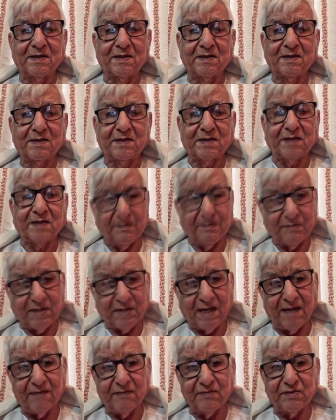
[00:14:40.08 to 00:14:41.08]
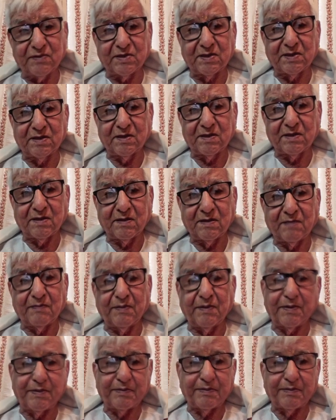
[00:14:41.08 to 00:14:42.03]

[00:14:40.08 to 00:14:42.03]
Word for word: sometimes be